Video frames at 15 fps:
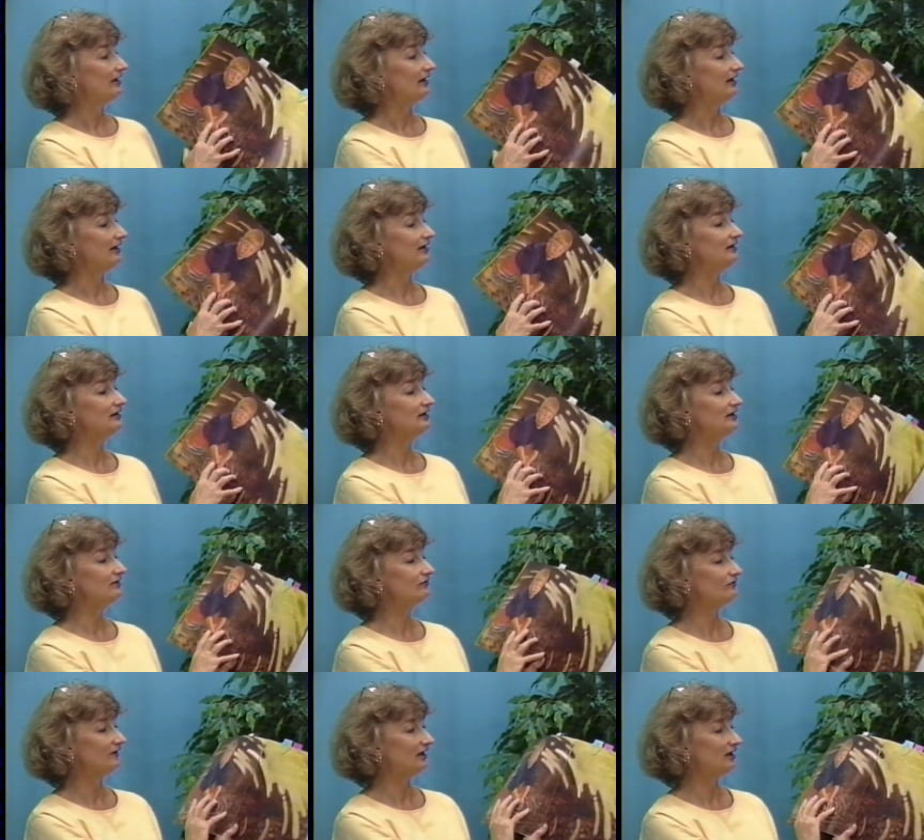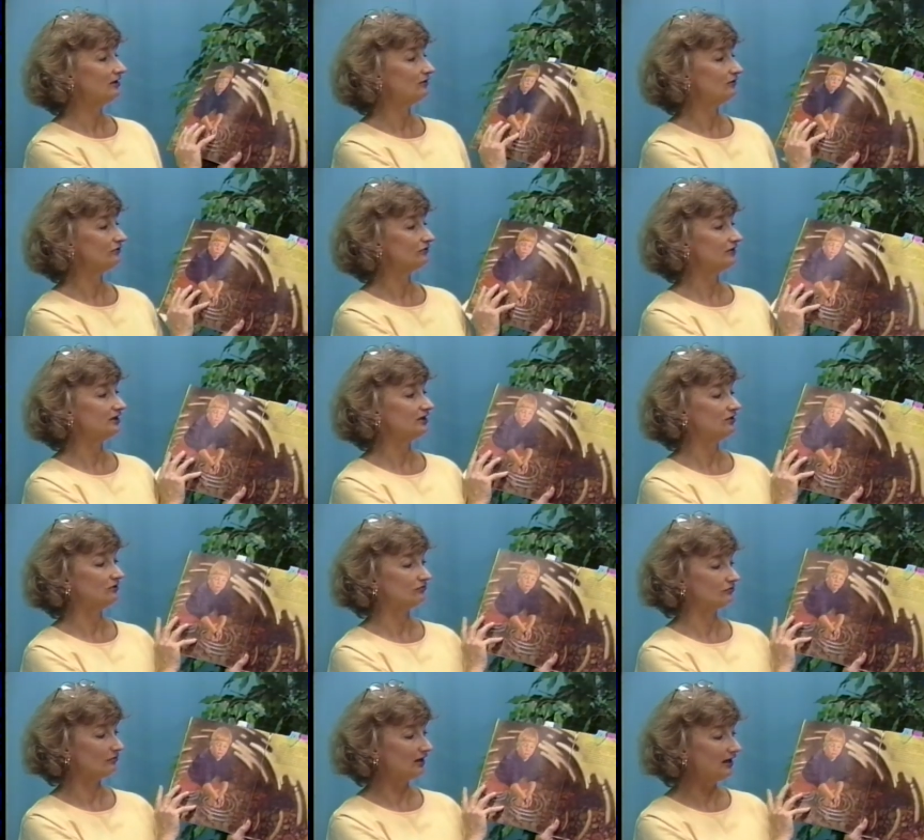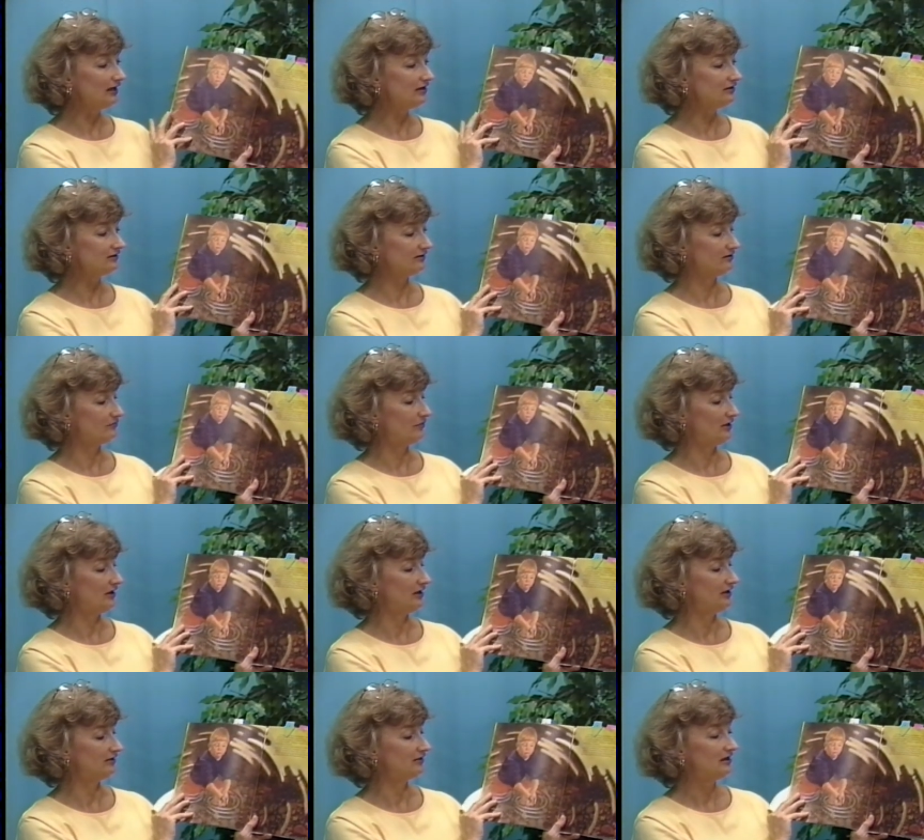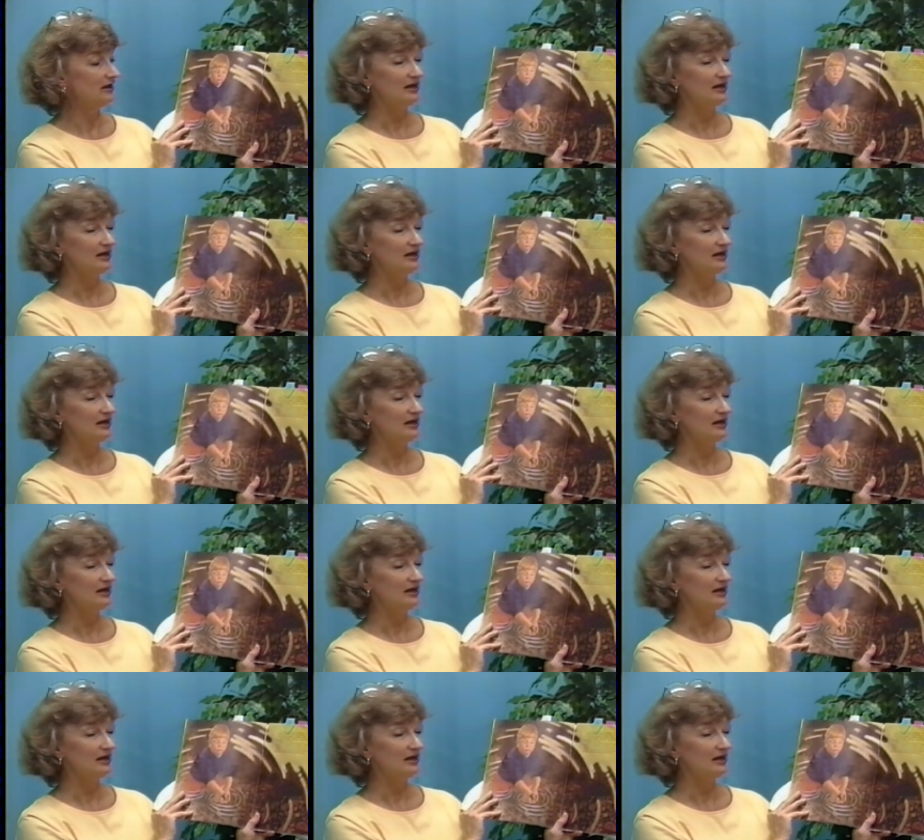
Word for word: Eddie Lee follows, and he goes right into the pond,